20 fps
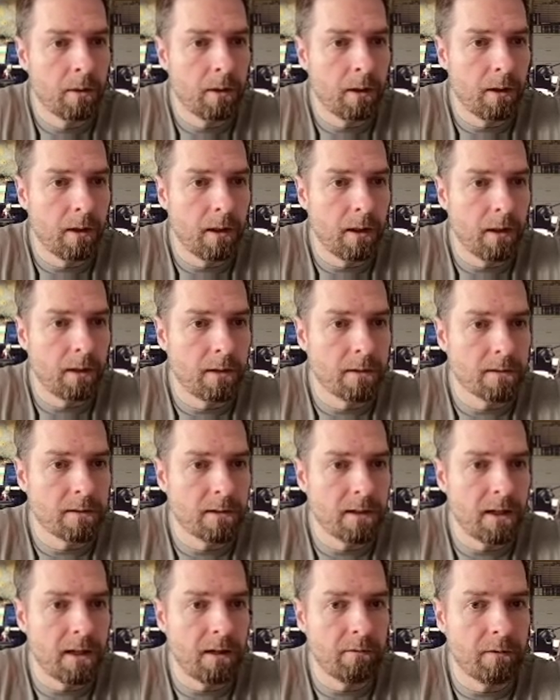And that doesn't
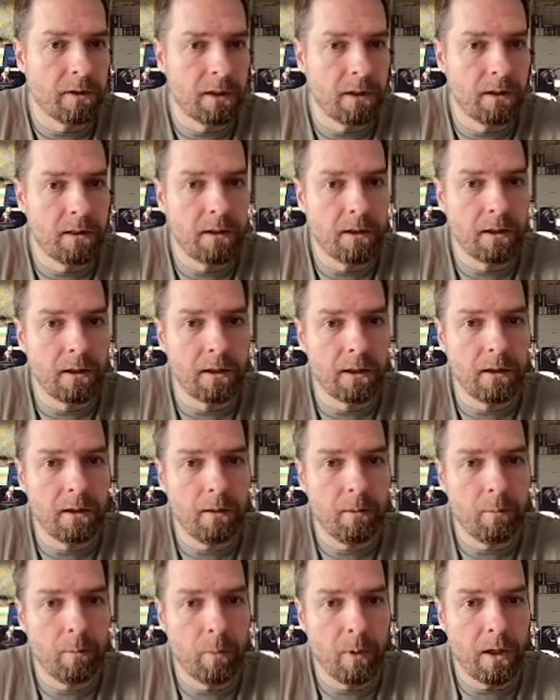have anything in it,
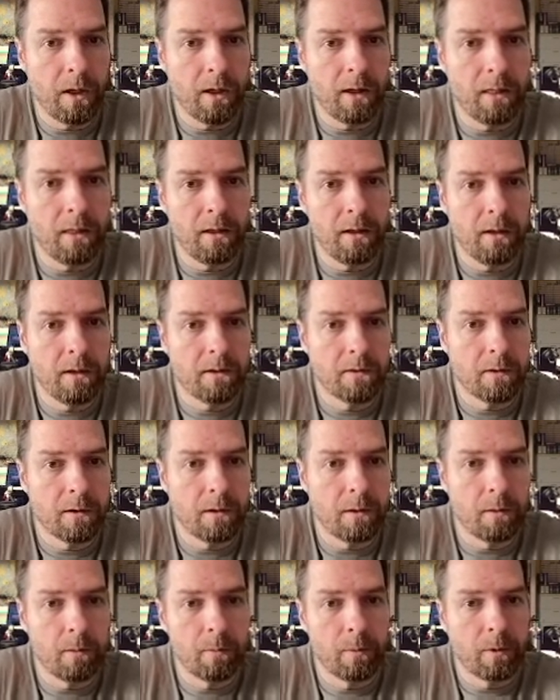but I think it's
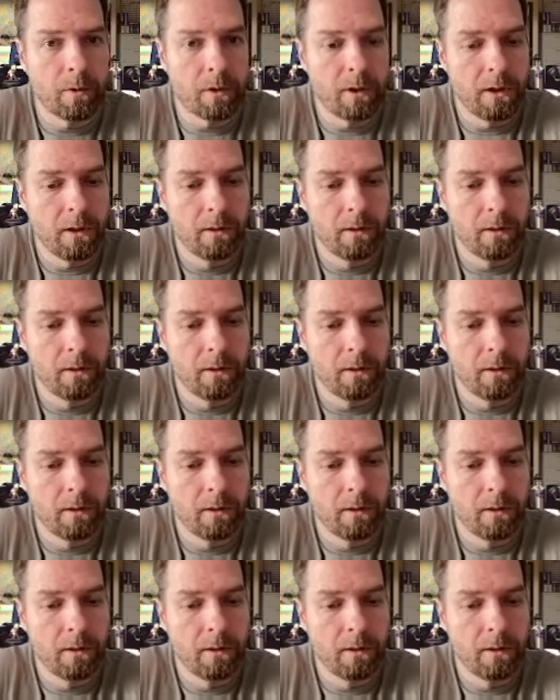column 3.